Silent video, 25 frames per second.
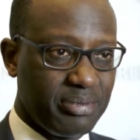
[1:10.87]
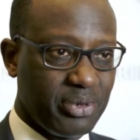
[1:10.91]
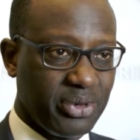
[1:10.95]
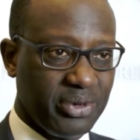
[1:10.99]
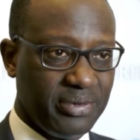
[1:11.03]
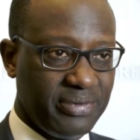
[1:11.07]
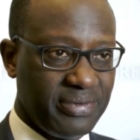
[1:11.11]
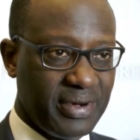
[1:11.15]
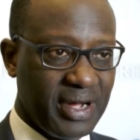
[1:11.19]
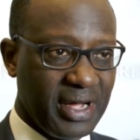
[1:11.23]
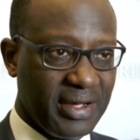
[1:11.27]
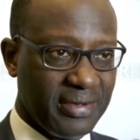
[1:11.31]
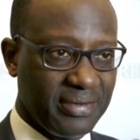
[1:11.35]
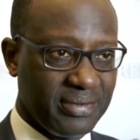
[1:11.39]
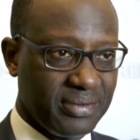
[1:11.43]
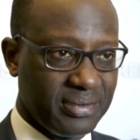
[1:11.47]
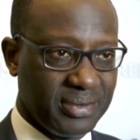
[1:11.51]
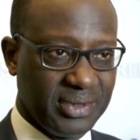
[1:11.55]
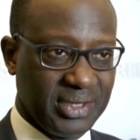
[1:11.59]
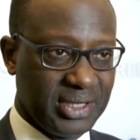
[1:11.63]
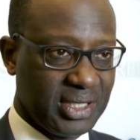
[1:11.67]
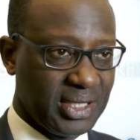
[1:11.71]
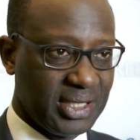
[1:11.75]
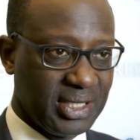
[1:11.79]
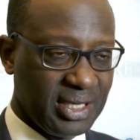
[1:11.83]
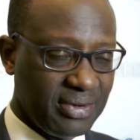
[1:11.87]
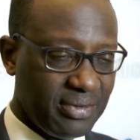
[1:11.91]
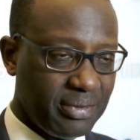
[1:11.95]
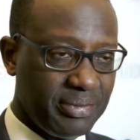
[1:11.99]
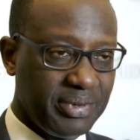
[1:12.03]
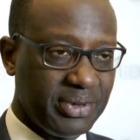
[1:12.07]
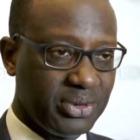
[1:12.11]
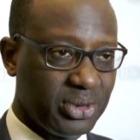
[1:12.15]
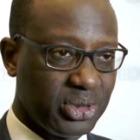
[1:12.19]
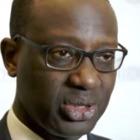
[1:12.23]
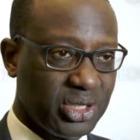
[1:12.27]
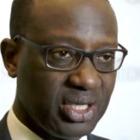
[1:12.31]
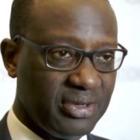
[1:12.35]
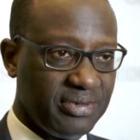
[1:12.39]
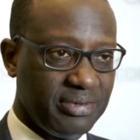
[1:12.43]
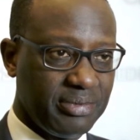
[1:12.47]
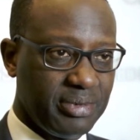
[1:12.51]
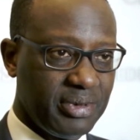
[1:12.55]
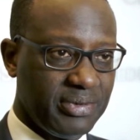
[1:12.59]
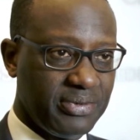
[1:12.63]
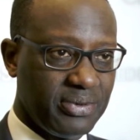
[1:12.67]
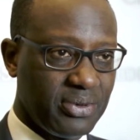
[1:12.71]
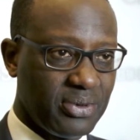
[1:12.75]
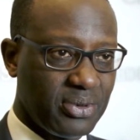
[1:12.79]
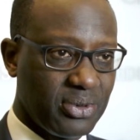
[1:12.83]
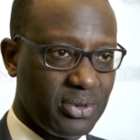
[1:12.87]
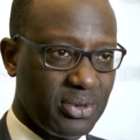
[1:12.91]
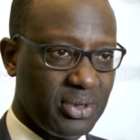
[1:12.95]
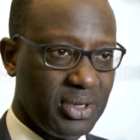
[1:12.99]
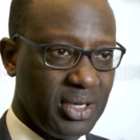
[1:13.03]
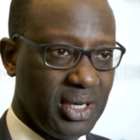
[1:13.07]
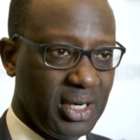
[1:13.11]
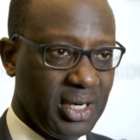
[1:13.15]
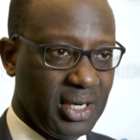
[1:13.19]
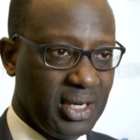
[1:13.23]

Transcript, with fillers: point five, which had never been achieved before.